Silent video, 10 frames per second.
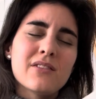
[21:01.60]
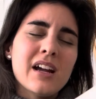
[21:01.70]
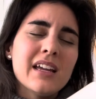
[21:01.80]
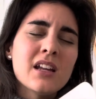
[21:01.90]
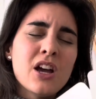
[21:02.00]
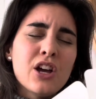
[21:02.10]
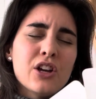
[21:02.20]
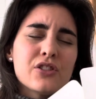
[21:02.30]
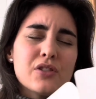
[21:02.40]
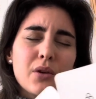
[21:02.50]
right?
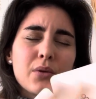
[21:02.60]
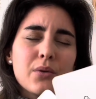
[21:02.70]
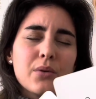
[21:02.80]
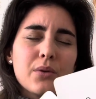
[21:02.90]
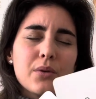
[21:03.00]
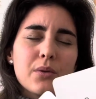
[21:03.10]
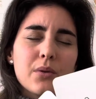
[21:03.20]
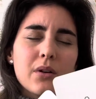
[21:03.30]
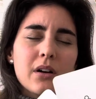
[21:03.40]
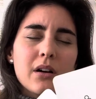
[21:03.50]
So
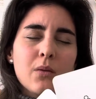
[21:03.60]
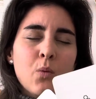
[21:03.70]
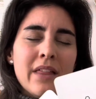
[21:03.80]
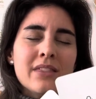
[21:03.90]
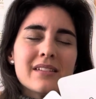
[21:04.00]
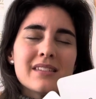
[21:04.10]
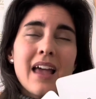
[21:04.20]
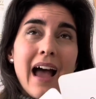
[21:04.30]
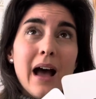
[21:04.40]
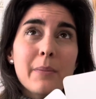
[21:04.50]
when this
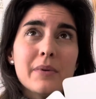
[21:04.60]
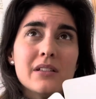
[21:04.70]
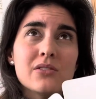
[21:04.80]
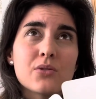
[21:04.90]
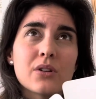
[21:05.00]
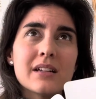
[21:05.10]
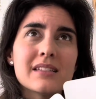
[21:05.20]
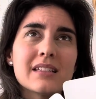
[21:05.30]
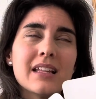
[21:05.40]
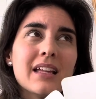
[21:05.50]
happens, or
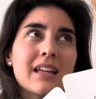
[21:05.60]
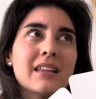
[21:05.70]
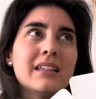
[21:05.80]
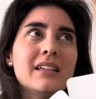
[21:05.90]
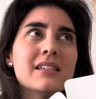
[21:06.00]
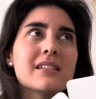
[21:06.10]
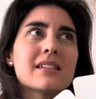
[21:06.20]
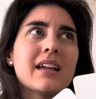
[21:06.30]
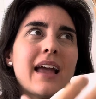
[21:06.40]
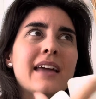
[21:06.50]
it's, at least it's
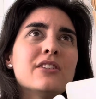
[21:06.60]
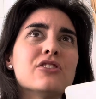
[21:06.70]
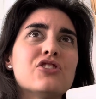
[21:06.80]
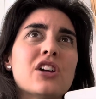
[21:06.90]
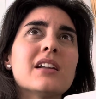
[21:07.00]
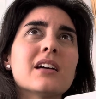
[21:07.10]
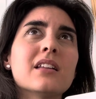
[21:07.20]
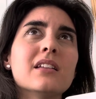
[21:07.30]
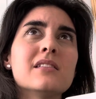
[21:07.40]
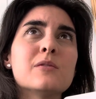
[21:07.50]
like
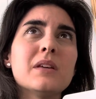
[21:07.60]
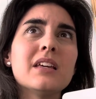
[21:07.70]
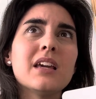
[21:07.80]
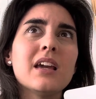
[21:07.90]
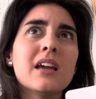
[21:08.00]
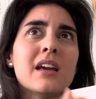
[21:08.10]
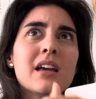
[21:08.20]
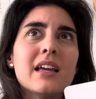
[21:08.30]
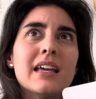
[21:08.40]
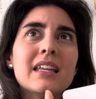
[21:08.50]
energetically speaking,
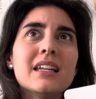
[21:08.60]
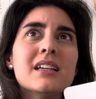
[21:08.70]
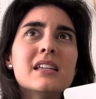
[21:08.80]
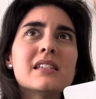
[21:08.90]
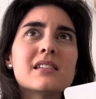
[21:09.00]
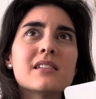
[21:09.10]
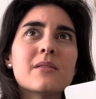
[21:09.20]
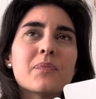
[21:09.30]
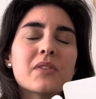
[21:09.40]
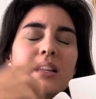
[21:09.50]
it is
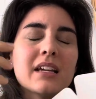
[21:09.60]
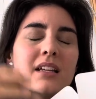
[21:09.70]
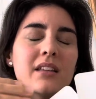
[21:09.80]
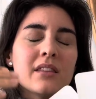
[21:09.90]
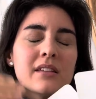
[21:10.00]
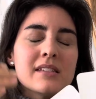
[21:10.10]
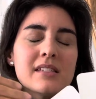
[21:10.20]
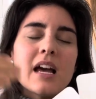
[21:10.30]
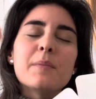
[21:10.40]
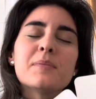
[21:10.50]
like the
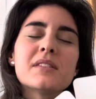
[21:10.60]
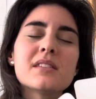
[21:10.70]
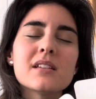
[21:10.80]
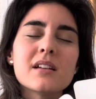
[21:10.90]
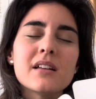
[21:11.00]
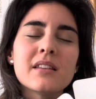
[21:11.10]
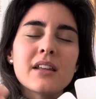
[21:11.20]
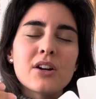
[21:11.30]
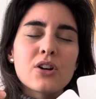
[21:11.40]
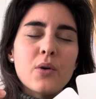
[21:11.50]
steps that
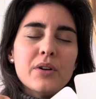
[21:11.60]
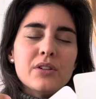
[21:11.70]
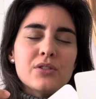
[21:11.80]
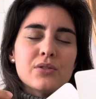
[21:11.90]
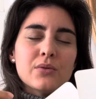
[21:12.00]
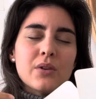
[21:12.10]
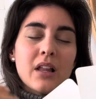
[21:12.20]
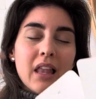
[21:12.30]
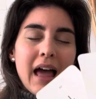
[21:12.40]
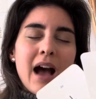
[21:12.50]
are going to
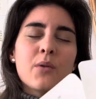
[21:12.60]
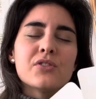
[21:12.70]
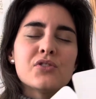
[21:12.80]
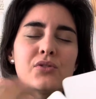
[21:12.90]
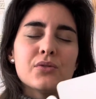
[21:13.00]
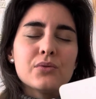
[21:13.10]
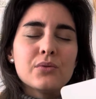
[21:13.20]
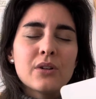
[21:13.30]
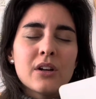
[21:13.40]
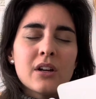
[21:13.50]
allow us to